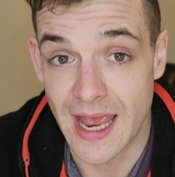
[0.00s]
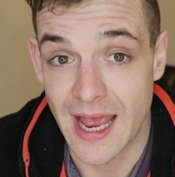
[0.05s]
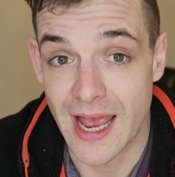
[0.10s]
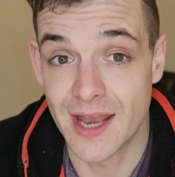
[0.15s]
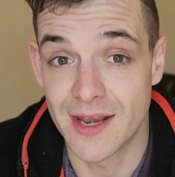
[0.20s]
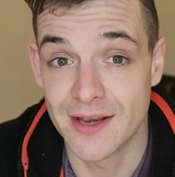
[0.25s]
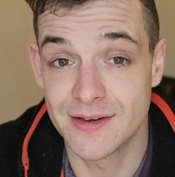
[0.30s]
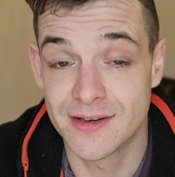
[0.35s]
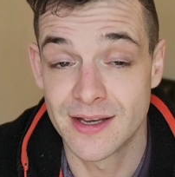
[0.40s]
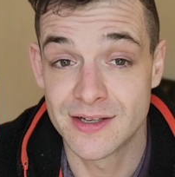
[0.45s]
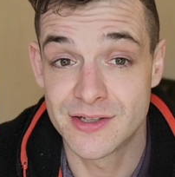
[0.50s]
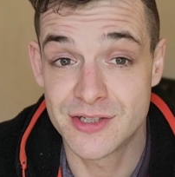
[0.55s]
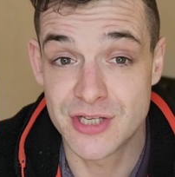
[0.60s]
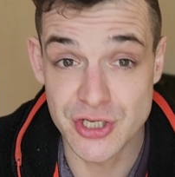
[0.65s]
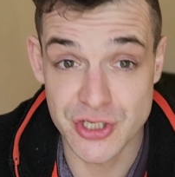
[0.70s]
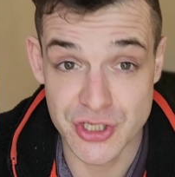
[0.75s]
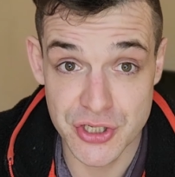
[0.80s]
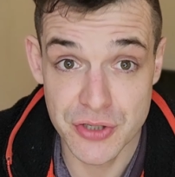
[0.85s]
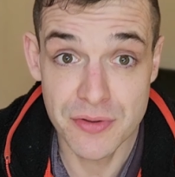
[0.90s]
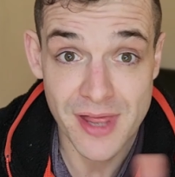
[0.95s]
And to
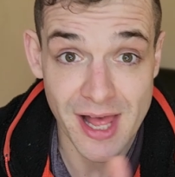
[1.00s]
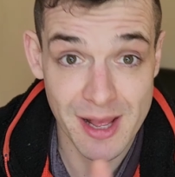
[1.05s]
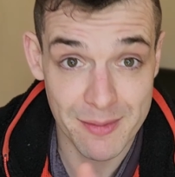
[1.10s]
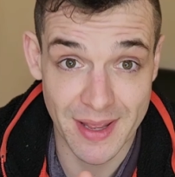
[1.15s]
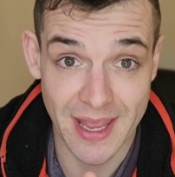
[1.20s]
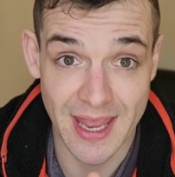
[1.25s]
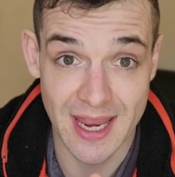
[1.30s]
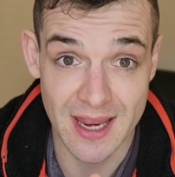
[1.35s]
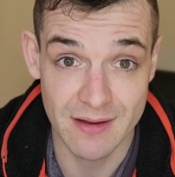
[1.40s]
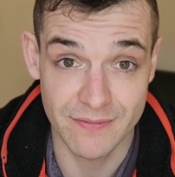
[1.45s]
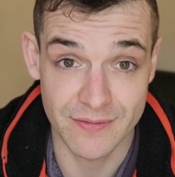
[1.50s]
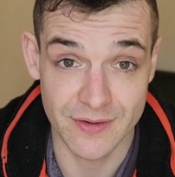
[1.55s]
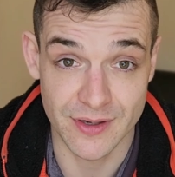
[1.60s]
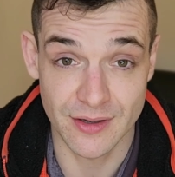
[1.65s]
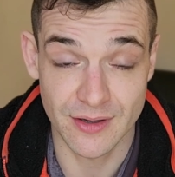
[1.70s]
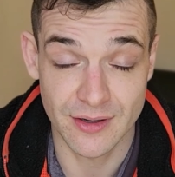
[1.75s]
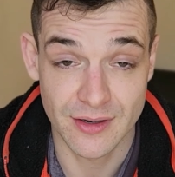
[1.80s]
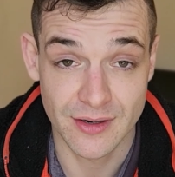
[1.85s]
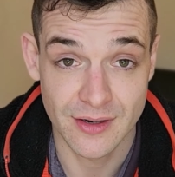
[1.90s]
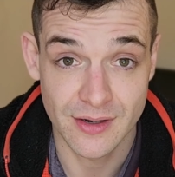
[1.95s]
do that
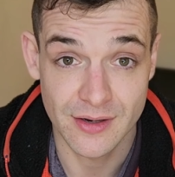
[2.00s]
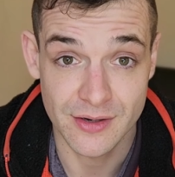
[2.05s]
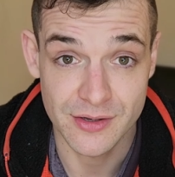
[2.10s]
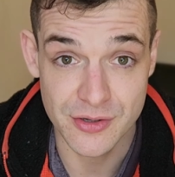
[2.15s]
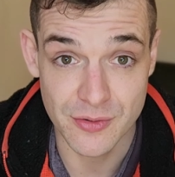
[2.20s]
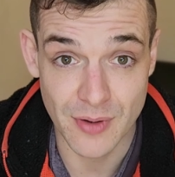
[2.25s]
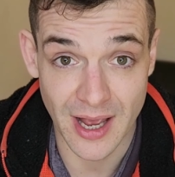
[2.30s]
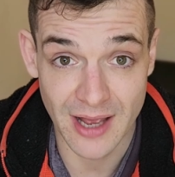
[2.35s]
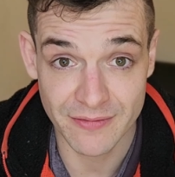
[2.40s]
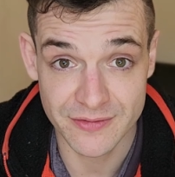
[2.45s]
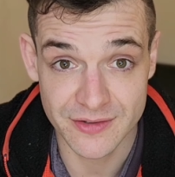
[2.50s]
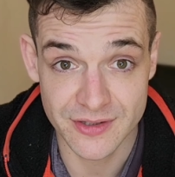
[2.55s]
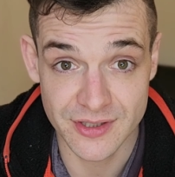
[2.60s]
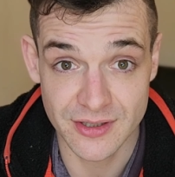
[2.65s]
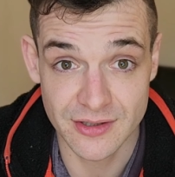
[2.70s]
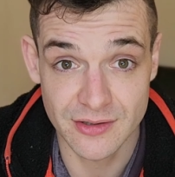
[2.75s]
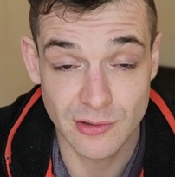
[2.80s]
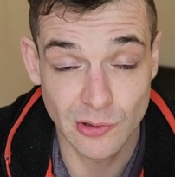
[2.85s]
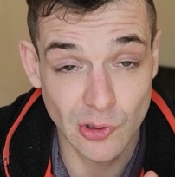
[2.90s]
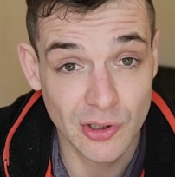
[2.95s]
behavior, you have
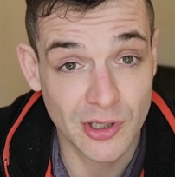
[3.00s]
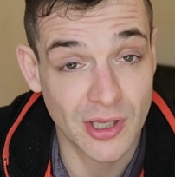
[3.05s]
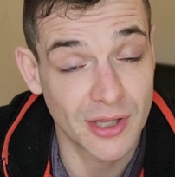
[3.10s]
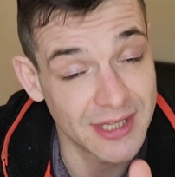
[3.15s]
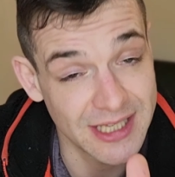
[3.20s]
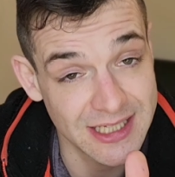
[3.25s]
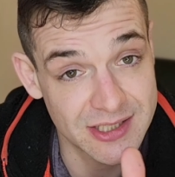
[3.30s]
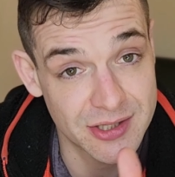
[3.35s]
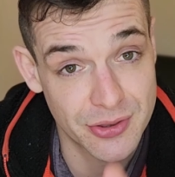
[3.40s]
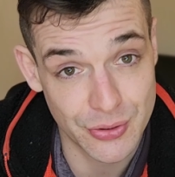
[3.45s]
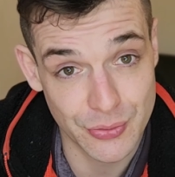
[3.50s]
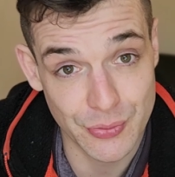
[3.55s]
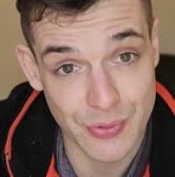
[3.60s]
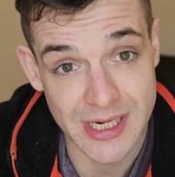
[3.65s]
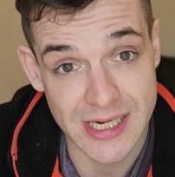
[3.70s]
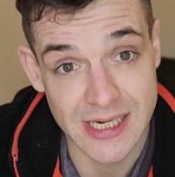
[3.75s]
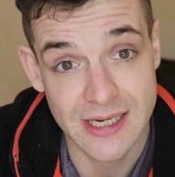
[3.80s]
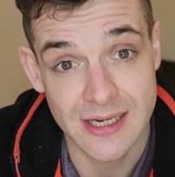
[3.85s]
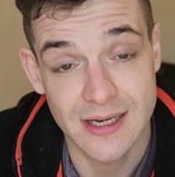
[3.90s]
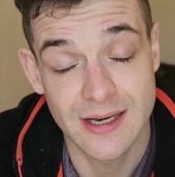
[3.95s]
to look at these
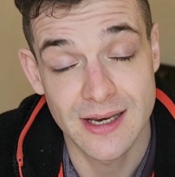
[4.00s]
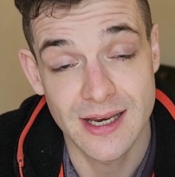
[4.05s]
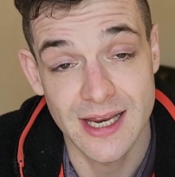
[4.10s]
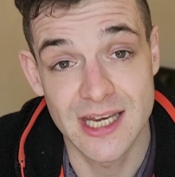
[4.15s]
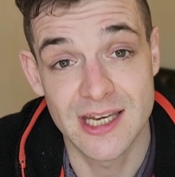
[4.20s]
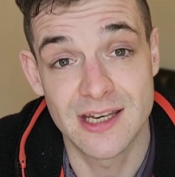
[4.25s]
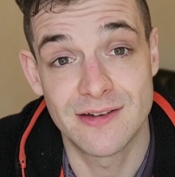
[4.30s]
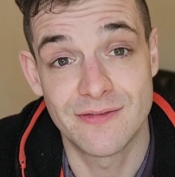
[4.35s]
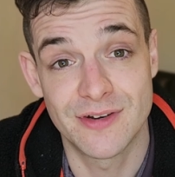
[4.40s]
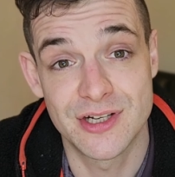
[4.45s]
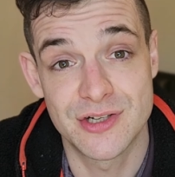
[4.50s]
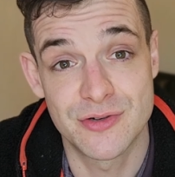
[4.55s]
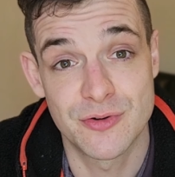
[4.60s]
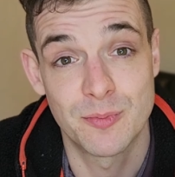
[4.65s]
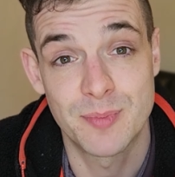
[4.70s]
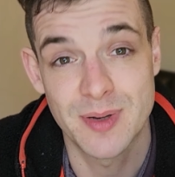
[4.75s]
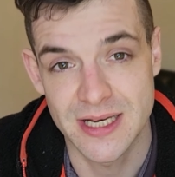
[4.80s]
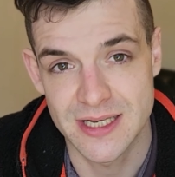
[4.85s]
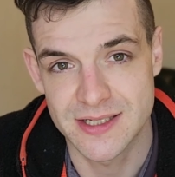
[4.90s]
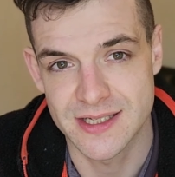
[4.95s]
three individual
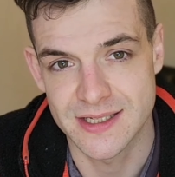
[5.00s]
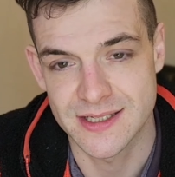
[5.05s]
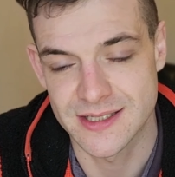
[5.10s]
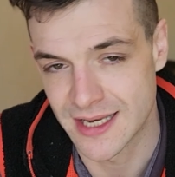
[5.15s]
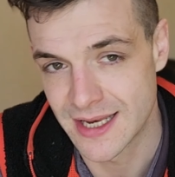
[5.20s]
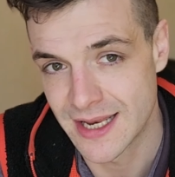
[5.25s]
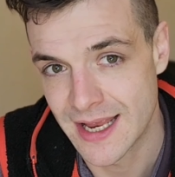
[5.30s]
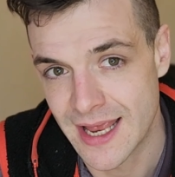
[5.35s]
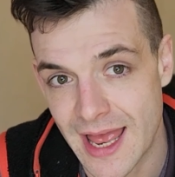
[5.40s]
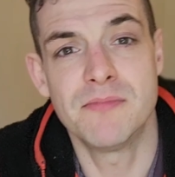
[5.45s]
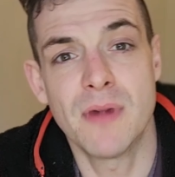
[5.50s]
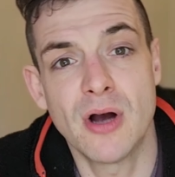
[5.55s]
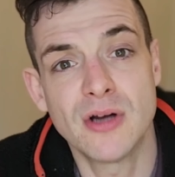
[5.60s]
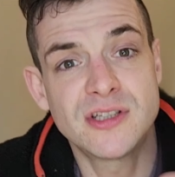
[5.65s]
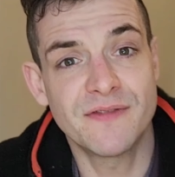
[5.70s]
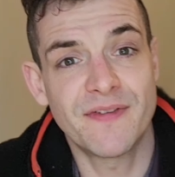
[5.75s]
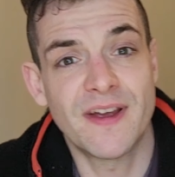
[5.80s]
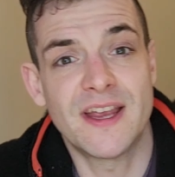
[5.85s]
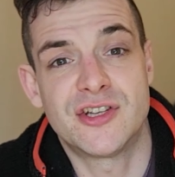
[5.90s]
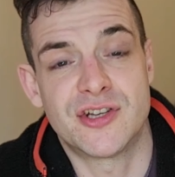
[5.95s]
pieces.
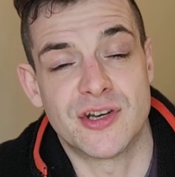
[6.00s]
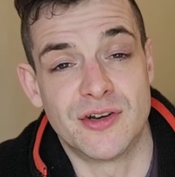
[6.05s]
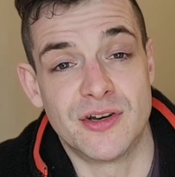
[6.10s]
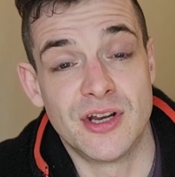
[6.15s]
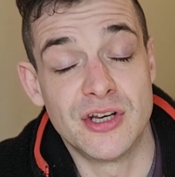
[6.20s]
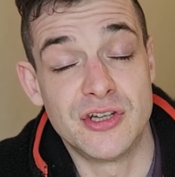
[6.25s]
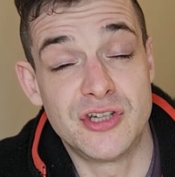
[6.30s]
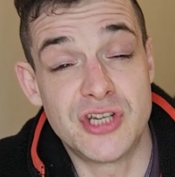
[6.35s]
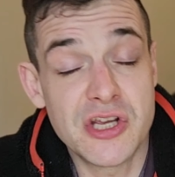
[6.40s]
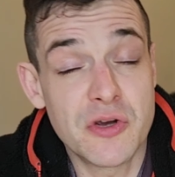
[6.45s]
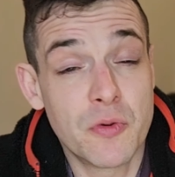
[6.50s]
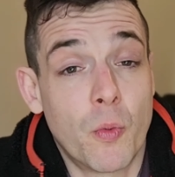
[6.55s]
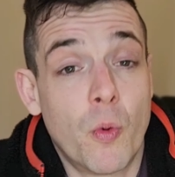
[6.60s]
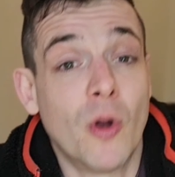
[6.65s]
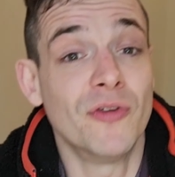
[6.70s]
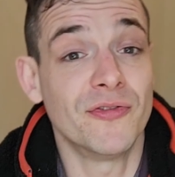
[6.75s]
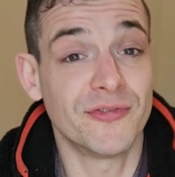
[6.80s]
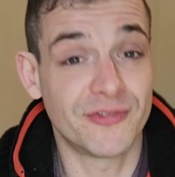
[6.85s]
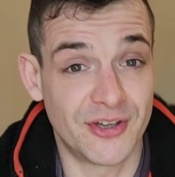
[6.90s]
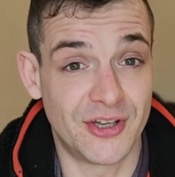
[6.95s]
Motivation. Do you
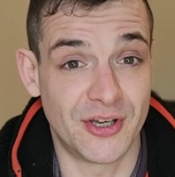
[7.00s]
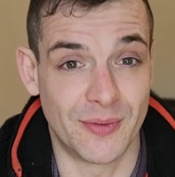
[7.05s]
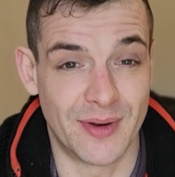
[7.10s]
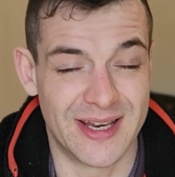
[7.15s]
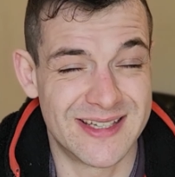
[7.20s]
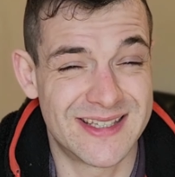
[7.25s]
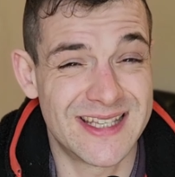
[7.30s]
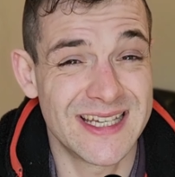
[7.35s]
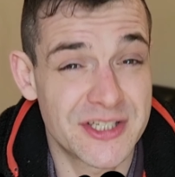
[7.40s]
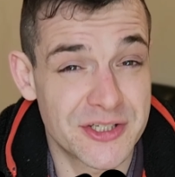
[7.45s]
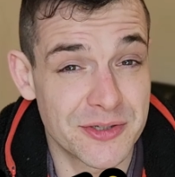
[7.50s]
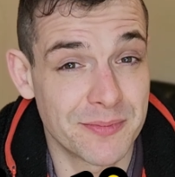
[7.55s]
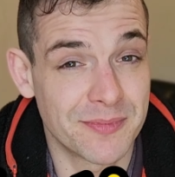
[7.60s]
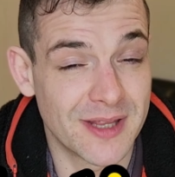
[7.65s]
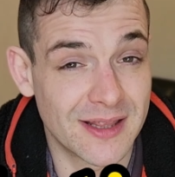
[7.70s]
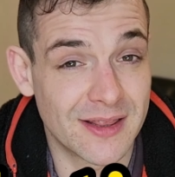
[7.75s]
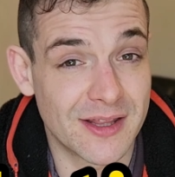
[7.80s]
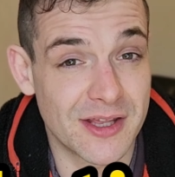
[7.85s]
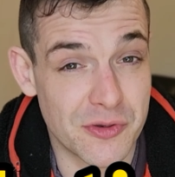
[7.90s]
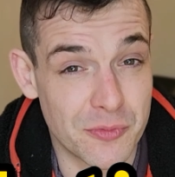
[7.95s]
want to do it? Is this
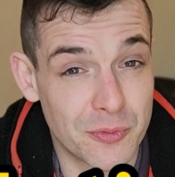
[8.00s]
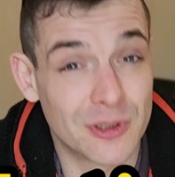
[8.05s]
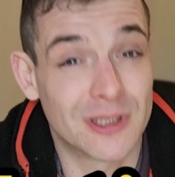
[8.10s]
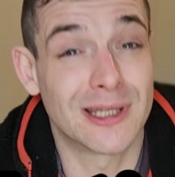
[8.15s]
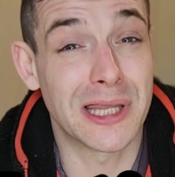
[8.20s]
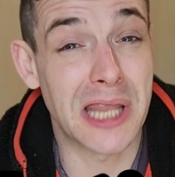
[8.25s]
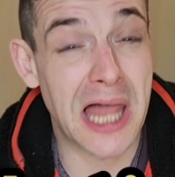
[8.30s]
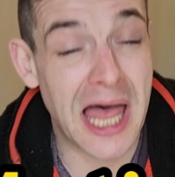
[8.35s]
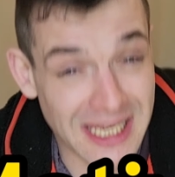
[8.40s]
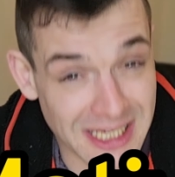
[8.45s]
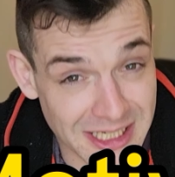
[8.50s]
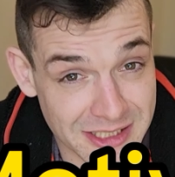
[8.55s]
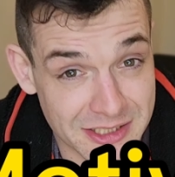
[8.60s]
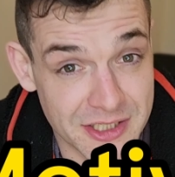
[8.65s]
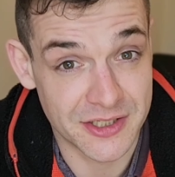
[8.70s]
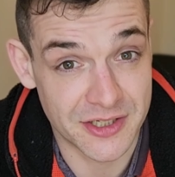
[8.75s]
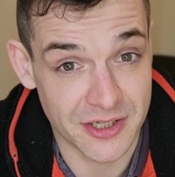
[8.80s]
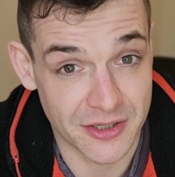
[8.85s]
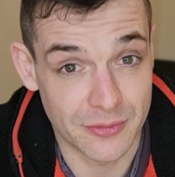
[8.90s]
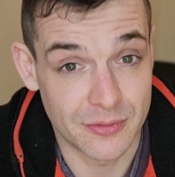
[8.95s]
something that you would like to
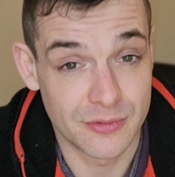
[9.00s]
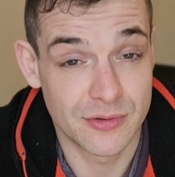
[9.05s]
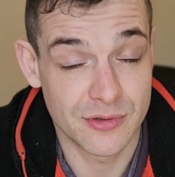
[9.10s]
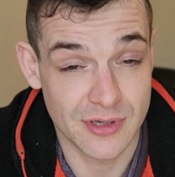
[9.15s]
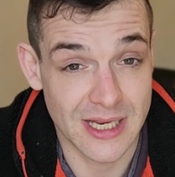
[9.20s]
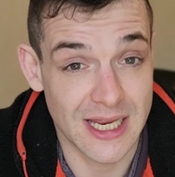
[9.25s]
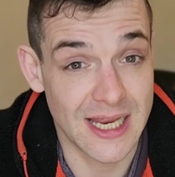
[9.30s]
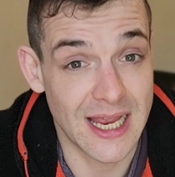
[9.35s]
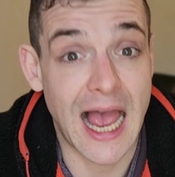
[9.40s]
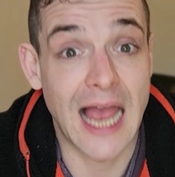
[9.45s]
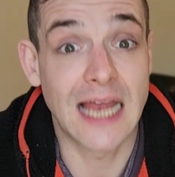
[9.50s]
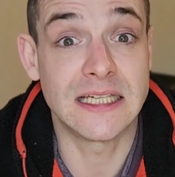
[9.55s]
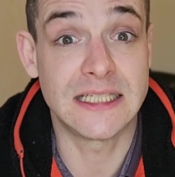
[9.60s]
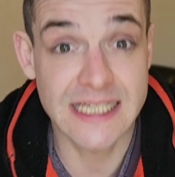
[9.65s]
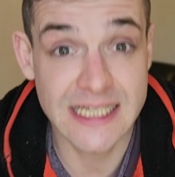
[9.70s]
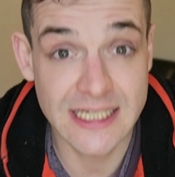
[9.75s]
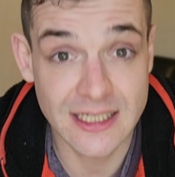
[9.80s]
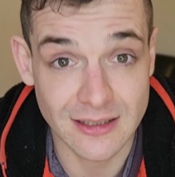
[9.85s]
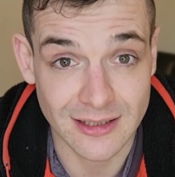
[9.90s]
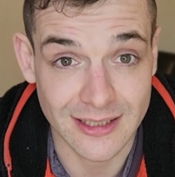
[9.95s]
do?
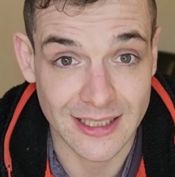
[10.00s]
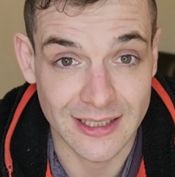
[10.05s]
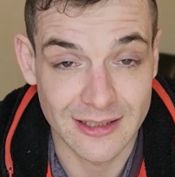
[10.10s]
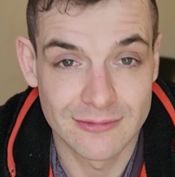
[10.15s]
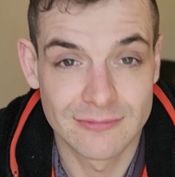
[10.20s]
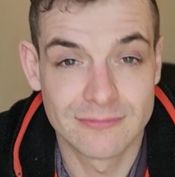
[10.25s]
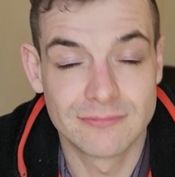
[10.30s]
Ideally.